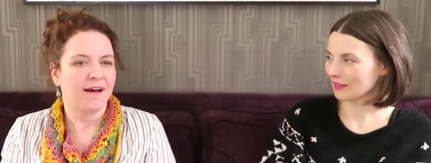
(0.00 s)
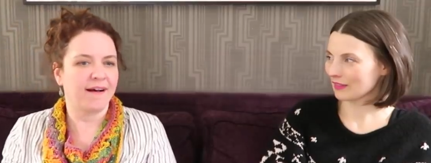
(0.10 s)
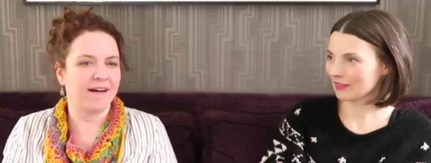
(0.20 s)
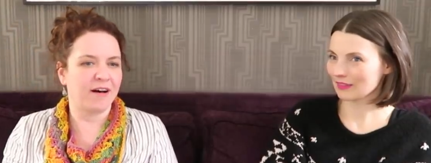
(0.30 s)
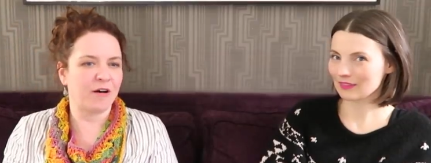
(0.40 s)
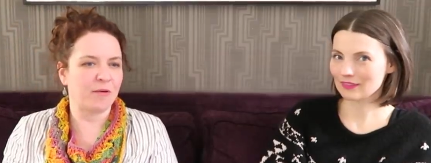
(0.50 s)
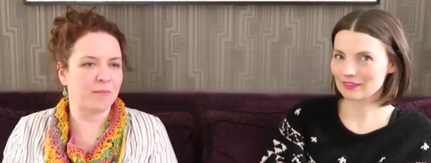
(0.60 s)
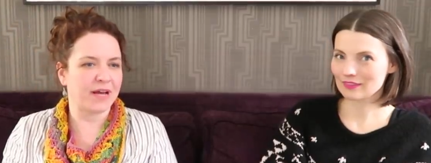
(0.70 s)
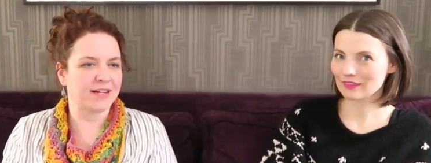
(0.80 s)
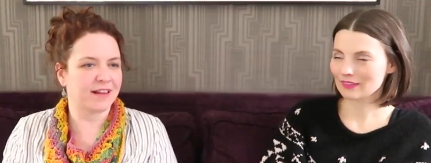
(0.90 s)

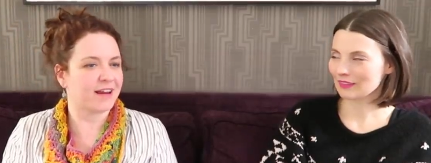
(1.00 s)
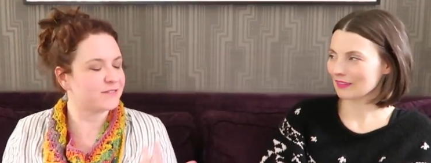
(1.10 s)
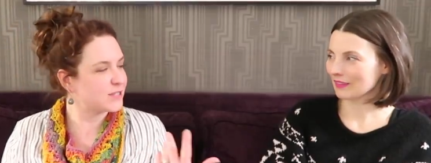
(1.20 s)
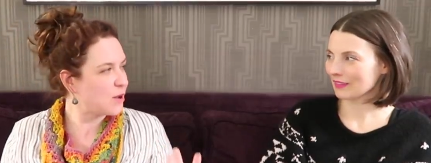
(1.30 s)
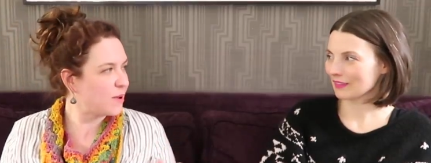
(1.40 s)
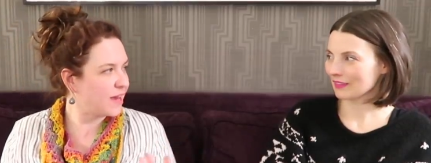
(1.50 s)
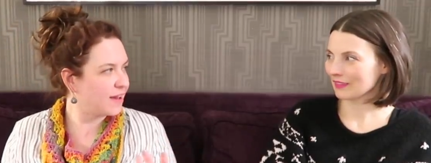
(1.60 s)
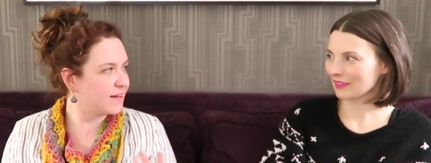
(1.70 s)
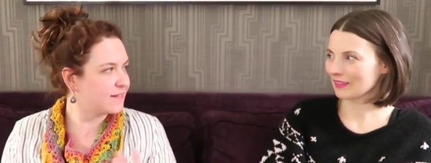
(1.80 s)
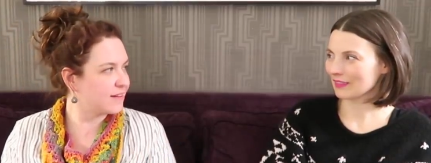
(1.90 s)
Speaker 1: Um, I did a lot of
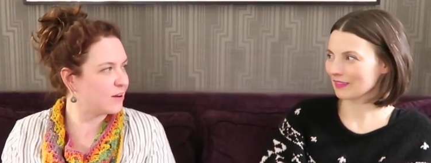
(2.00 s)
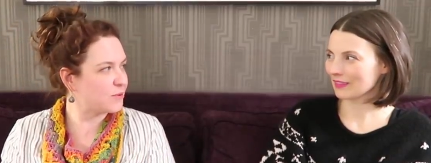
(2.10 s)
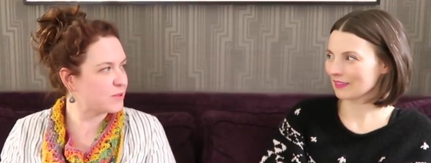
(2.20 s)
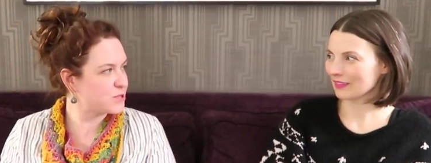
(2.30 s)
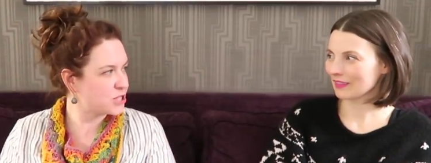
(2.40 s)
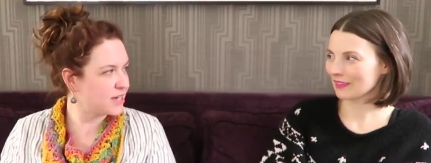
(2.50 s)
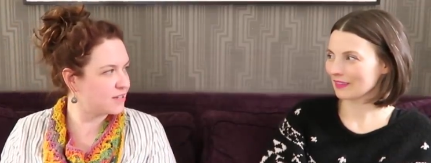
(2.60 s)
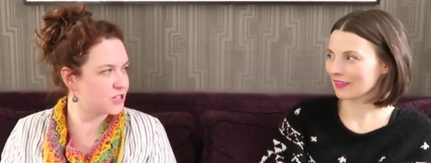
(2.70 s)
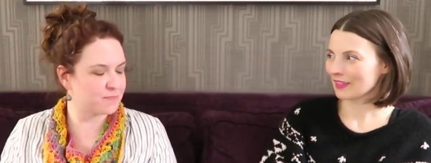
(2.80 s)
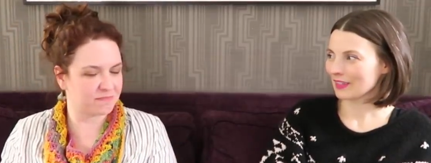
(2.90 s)
sewing, mm. you know, with the
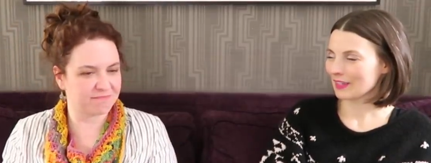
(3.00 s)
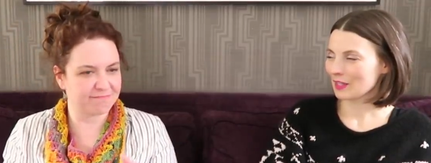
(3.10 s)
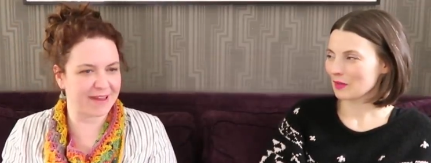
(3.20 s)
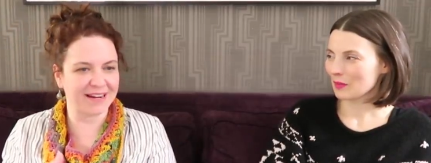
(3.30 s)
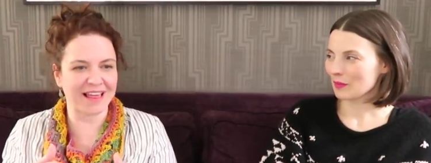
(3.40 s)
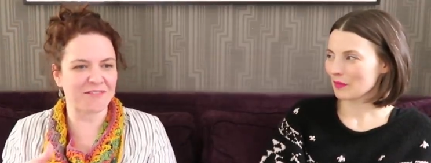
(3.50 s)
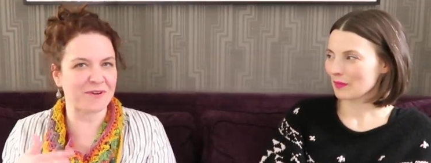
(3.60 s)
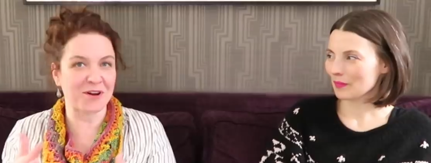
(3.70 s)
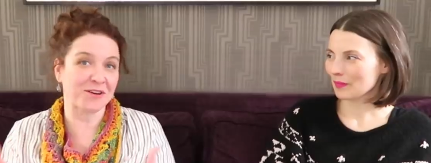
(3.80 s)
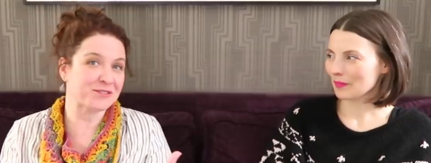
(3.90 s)
machine, just made a lot of
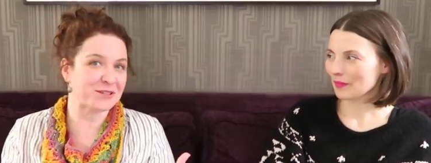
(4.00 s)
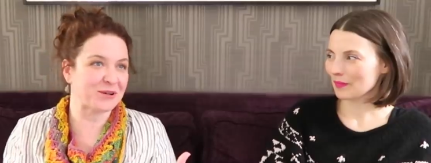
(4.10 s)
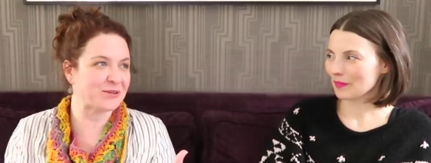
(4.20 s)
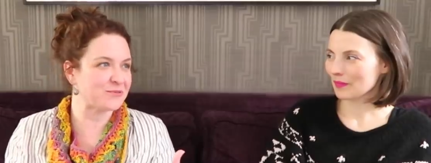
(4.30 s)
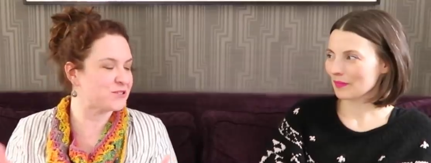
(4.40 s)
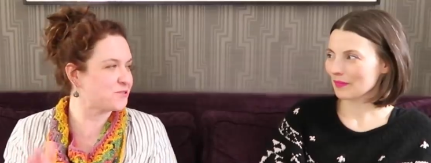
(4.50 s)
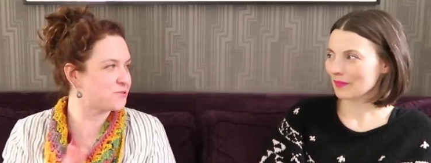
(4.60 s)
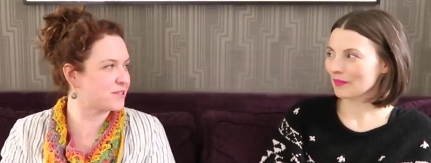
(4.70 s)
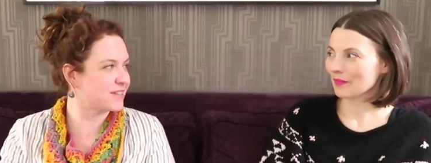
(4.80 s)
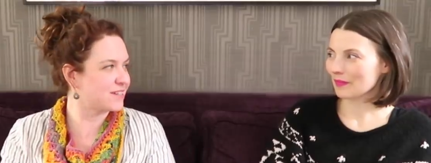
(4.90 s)
my daughter's clothes when she
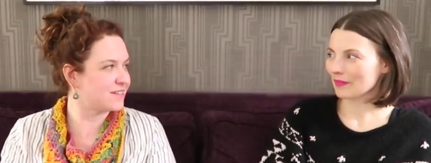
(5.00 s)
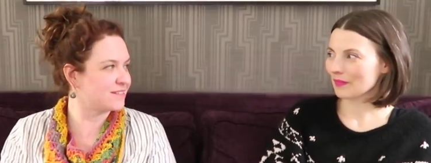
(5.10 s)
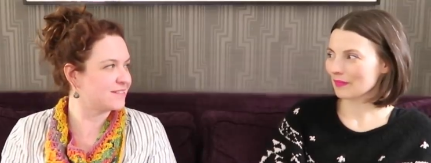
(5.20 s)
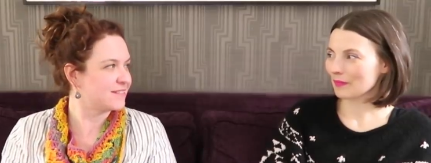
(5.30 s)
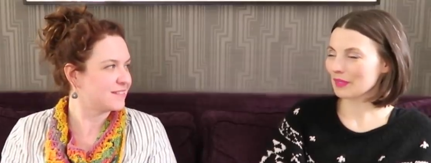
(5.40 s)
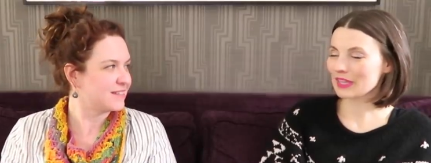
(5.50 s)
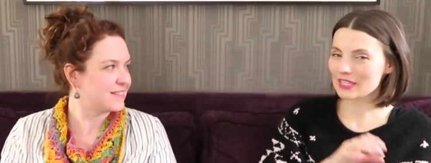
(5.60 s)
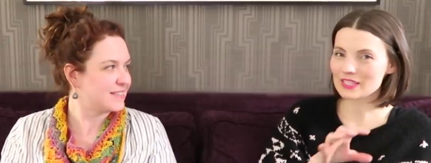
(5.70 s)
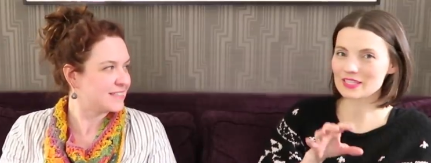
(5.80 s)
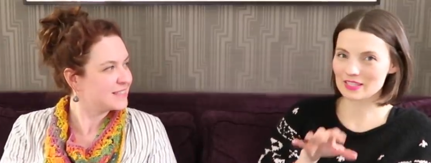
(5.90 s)
was real little.
Speaker 2: But
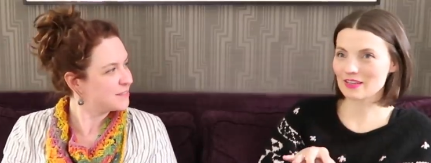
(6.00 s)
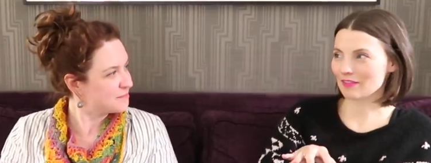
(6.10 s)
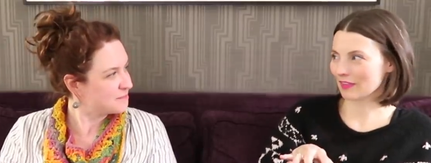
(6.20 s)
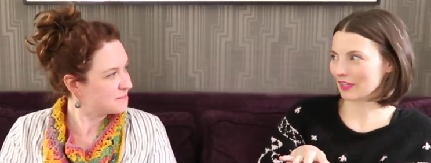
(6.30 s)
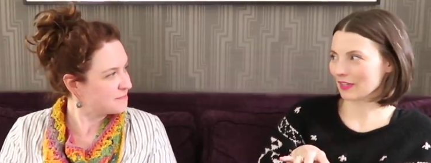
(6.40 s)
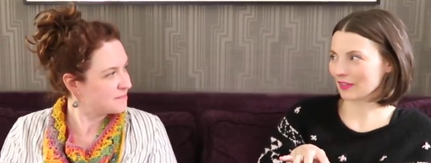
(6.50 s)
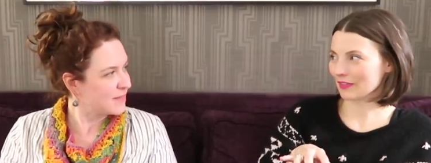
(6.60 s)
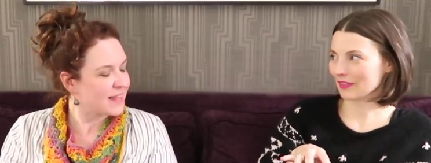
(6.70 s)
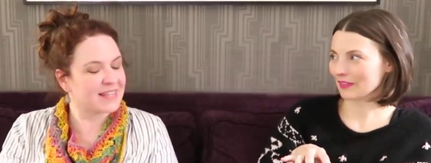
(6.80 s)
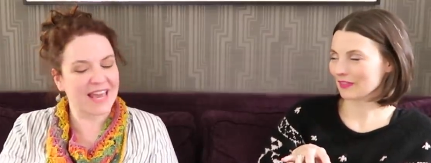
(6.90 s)
this is it
Speaker 1: for you.
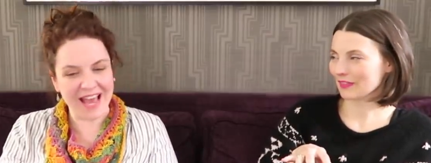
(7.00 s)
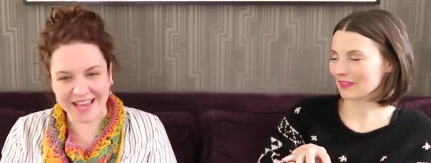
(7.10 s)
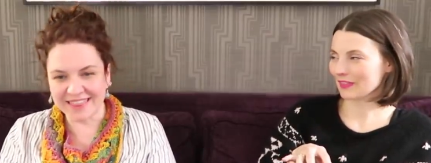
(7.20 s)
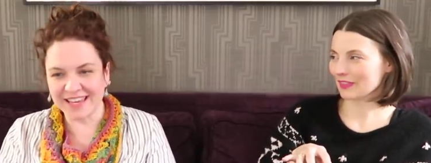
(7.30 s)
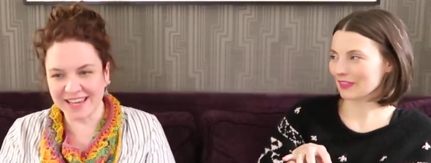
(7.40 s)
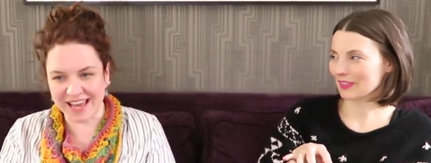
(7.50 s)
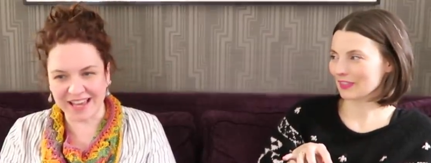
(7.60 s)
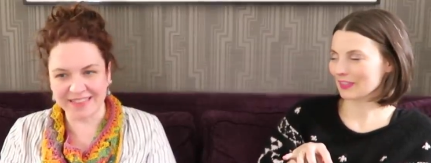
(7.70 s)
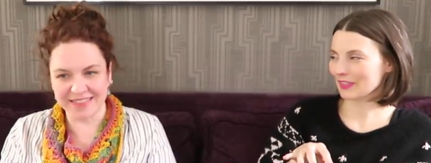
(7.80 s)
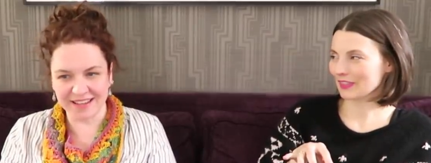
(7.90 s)
Yeah, I think
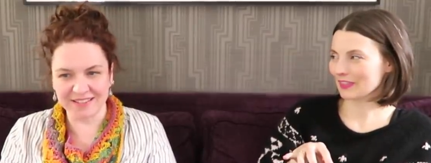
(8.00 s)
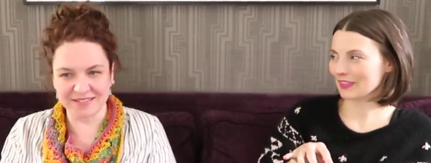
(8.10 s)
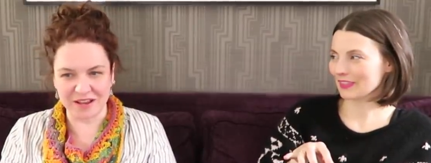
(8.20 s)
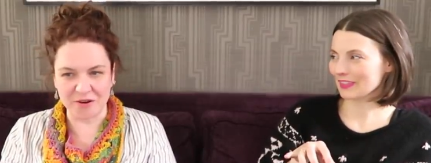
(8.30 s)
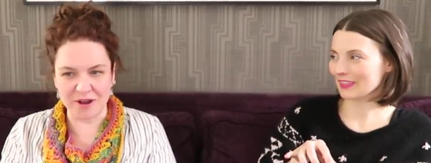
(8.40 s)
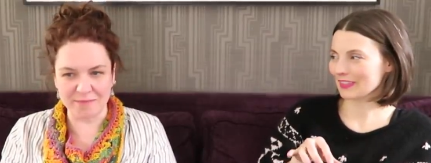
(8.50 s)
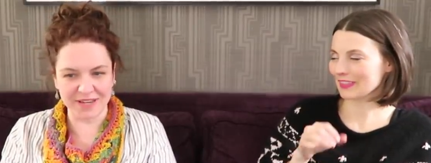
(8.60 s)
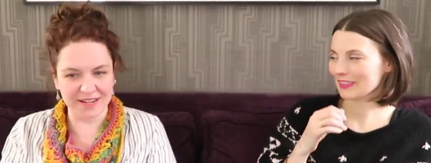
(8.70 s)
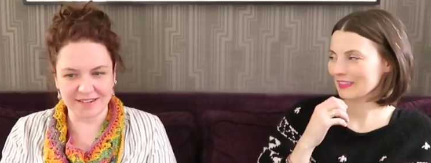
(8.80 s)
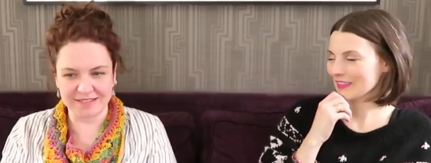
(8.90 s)
I think so. I
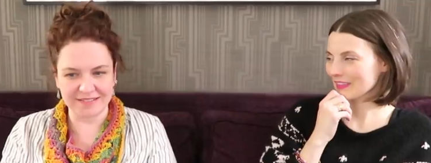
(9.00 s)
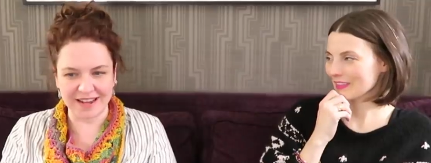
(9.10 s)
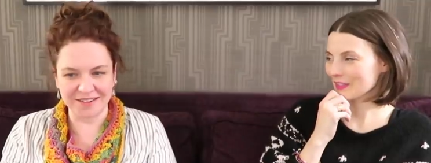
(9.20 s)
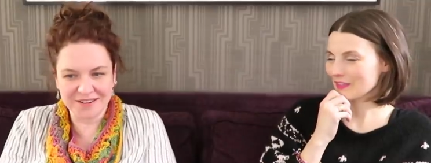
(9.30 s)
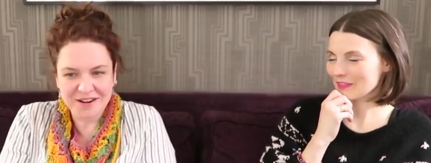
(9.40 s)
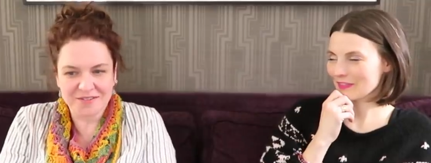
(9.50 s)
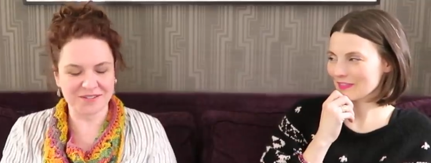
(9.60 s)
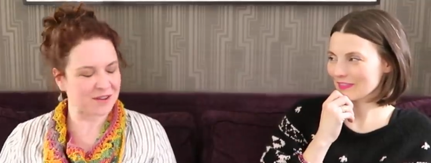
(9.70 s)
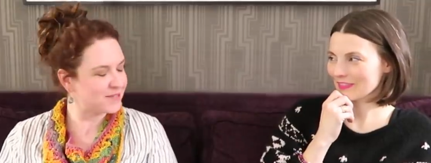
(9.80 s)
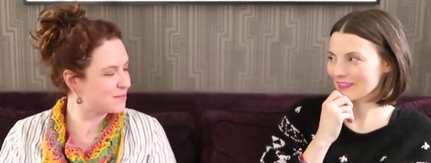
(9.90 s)
mean, I don't know.
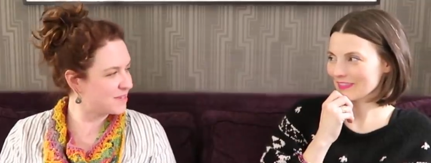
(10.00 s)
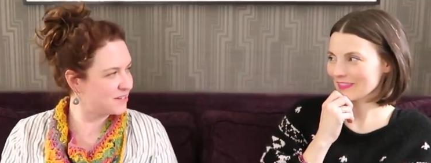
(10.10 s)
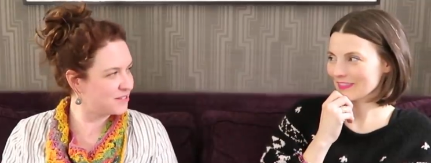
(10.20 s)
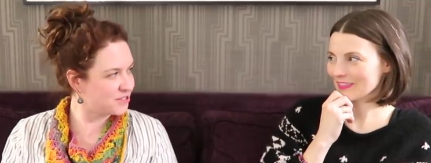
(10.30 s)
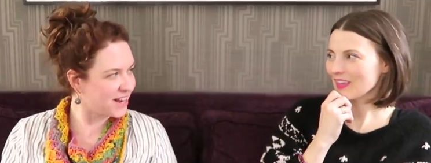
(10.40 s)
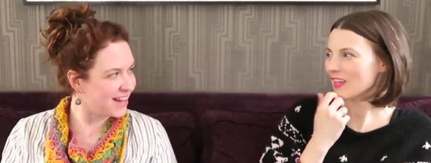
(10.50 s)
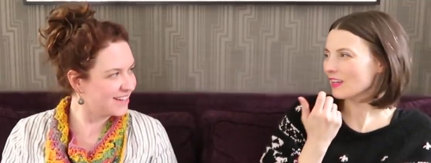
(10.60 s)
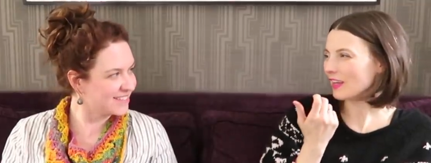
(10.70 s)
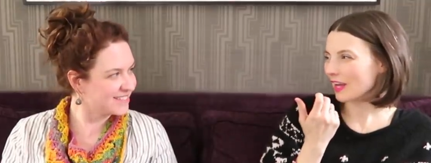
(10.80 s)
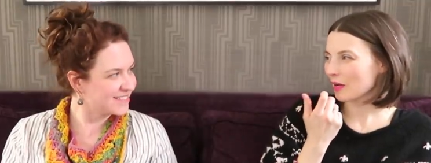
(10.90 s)
There's always something new to
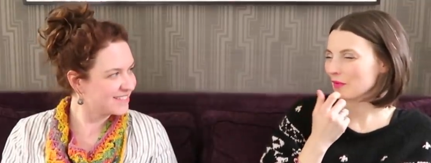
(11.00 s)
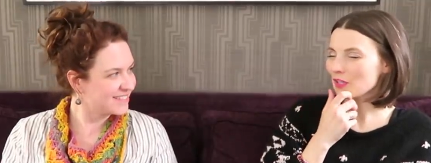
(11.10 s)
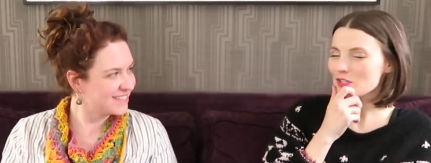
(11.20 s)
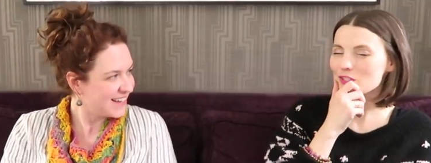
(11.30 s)
try.
Speaker 2: Yeah, but you're